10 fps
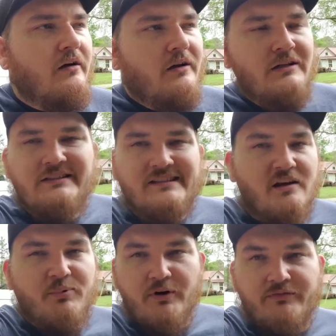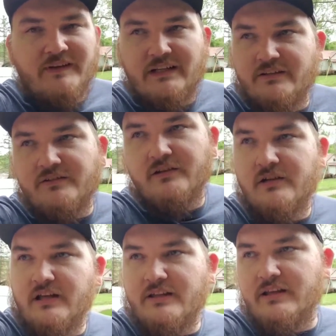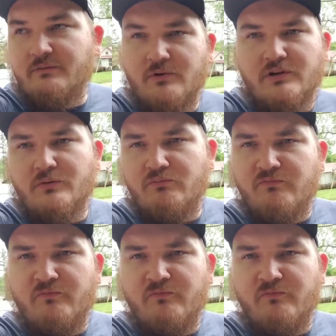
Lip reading: It's not perfect either. I think one of the